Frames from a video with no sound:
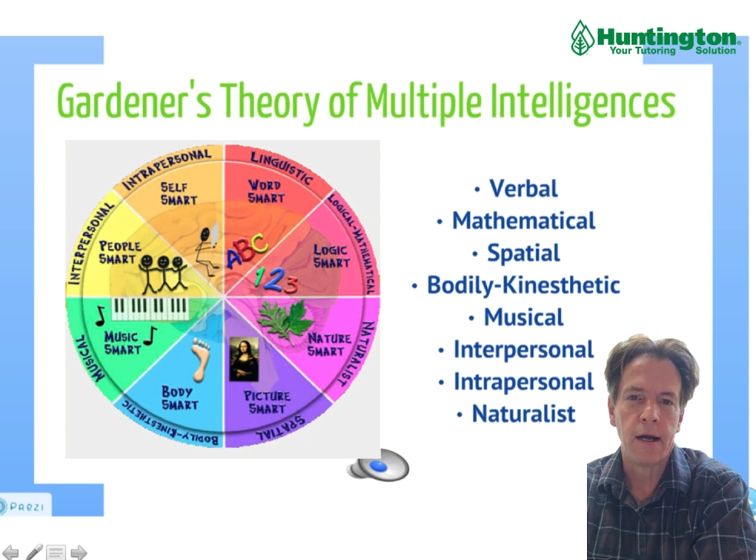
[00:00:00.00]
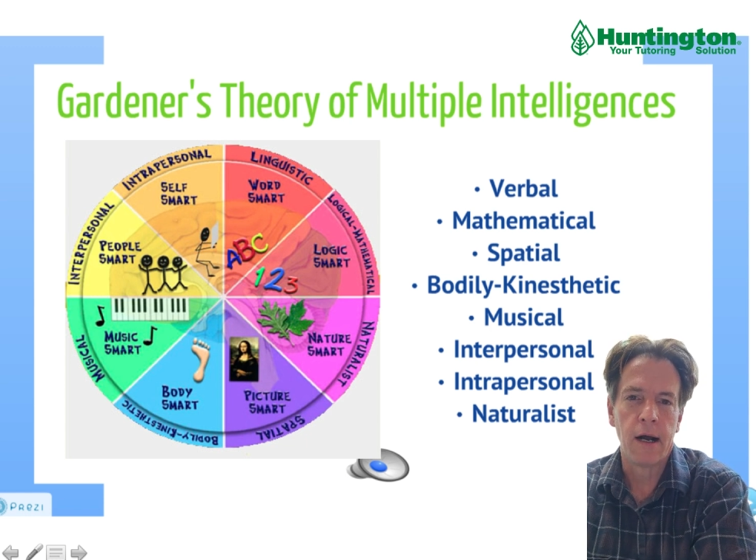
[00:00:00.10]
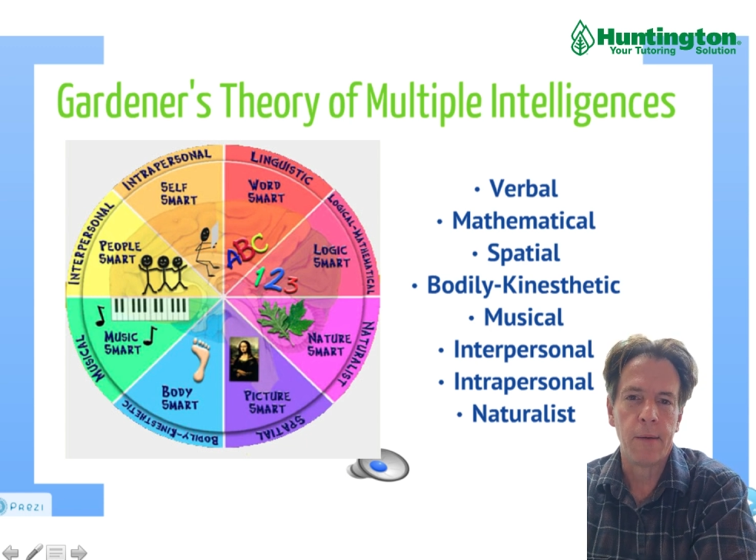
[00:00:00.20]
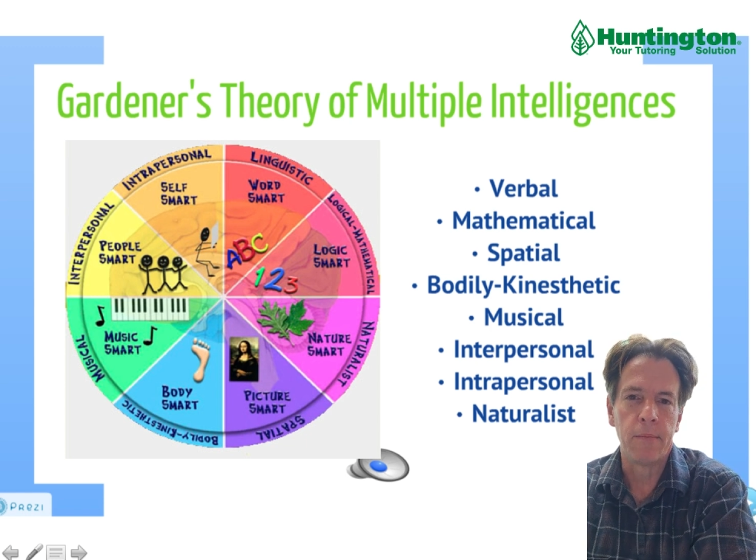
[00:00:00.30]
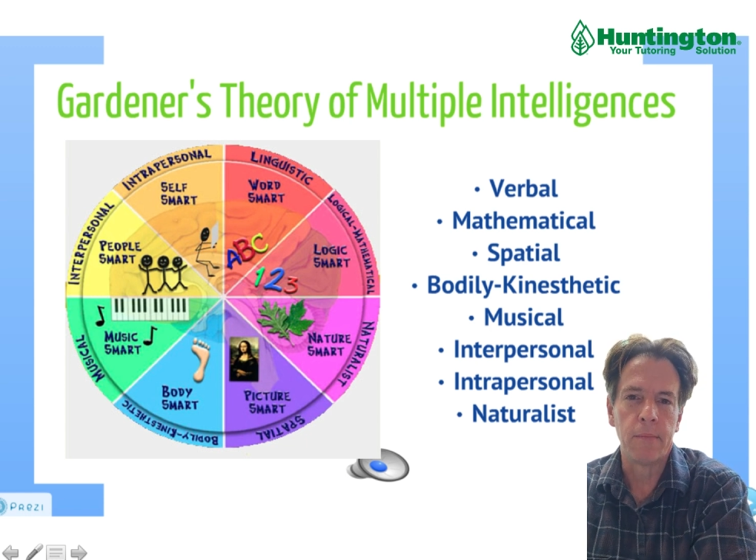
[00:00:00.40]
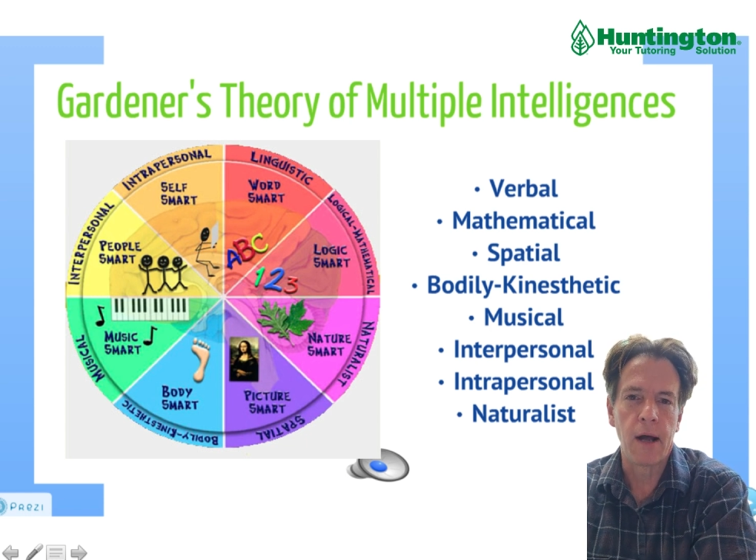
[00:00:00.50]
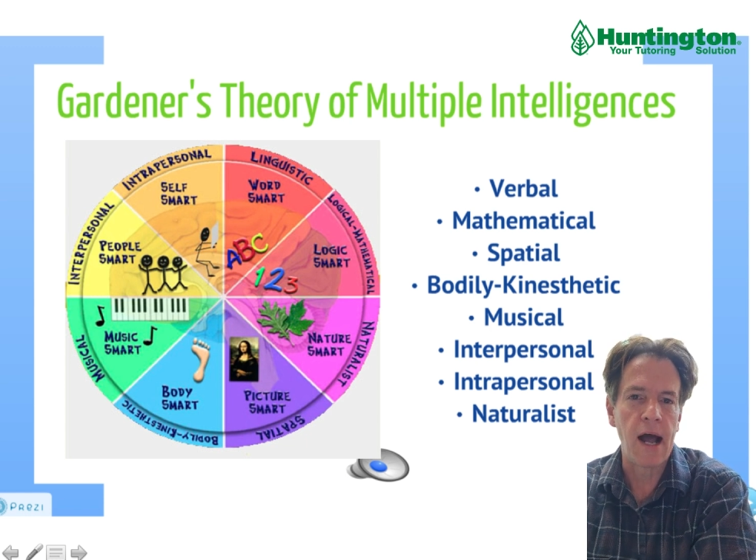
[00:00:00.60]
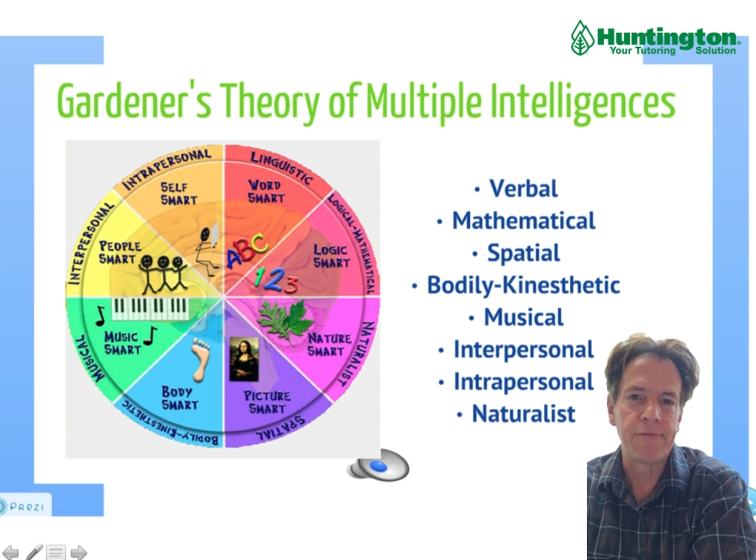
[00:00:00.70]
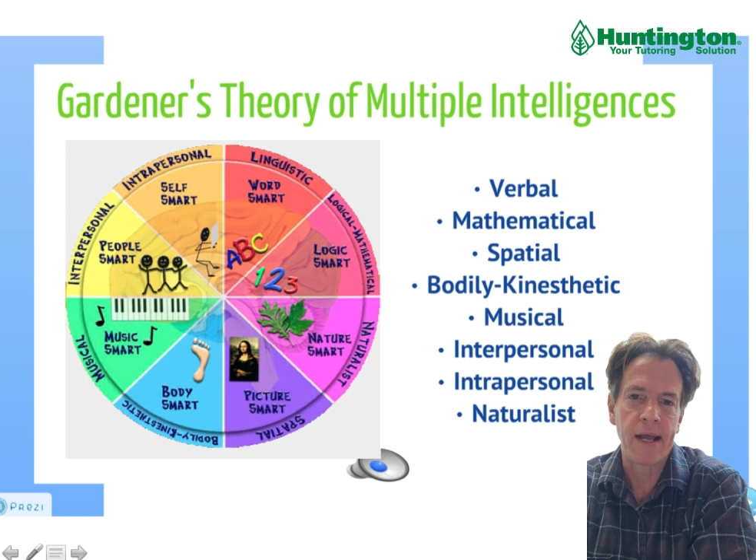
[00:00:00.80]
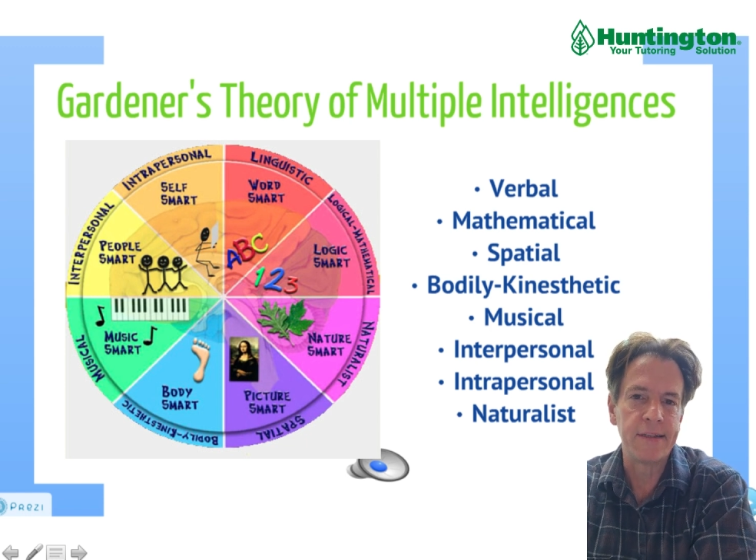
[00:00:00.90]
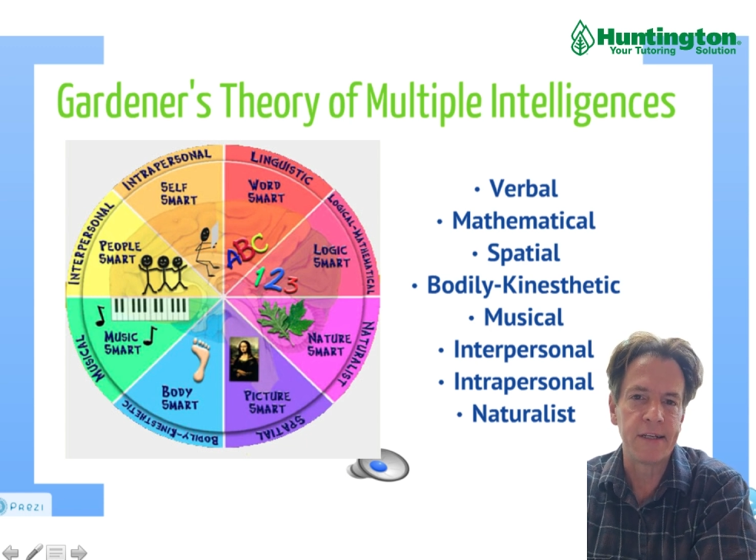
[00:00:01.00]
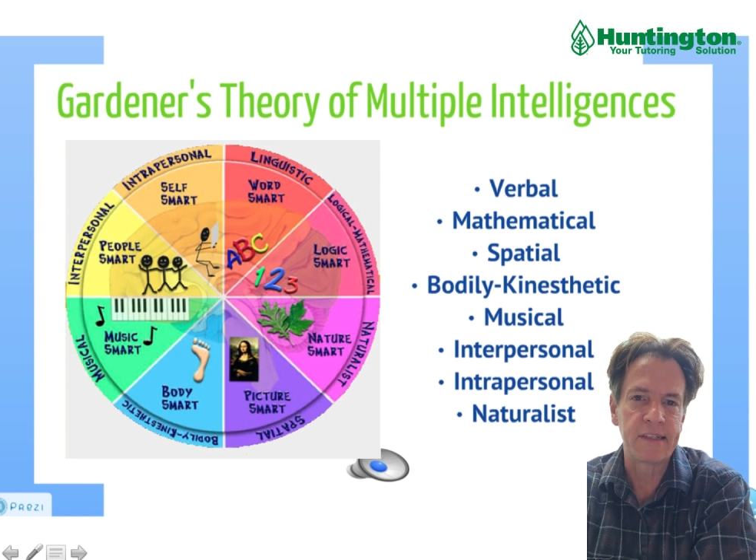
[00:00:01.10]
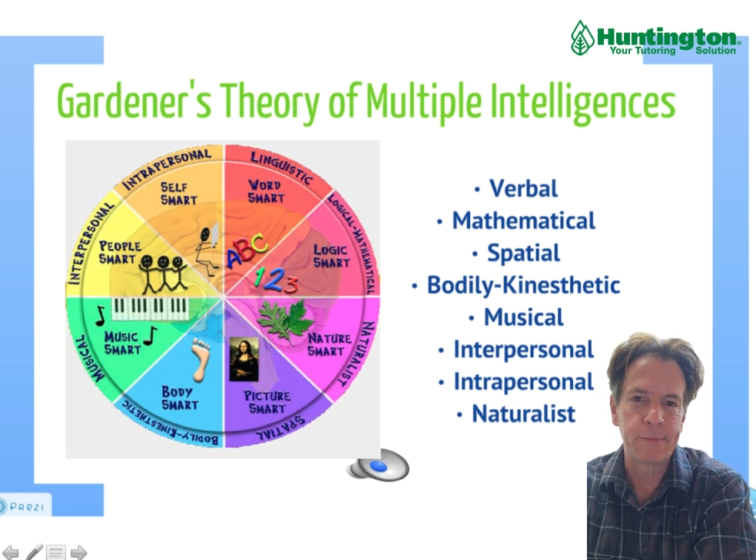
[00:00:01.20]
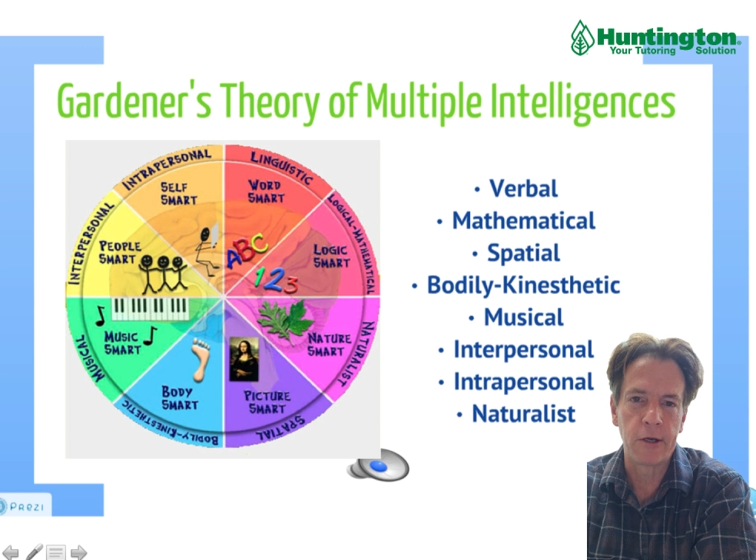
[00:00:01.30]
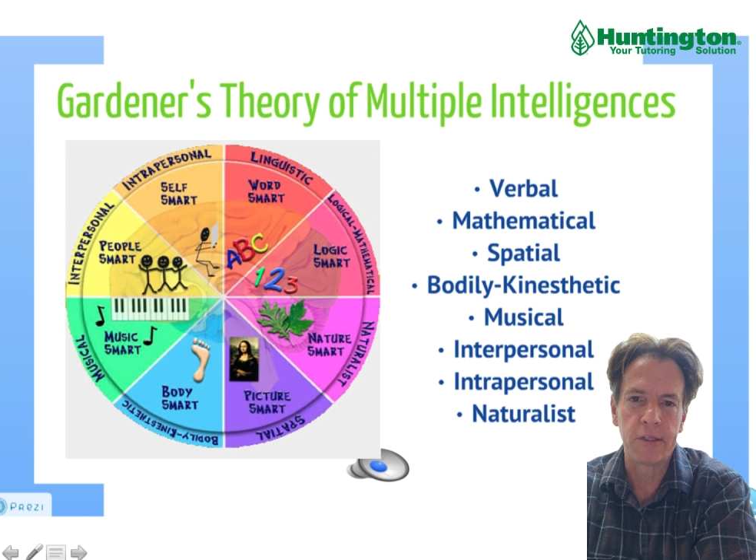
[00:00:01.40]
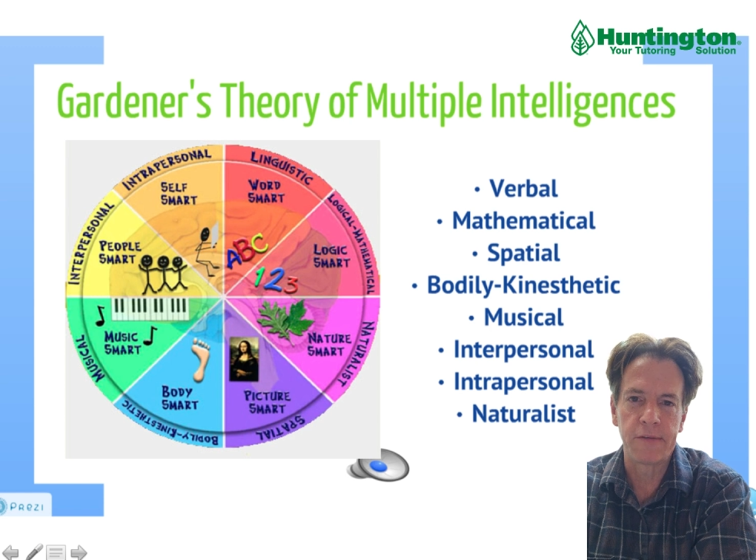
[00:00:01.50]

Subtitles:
I've had the experience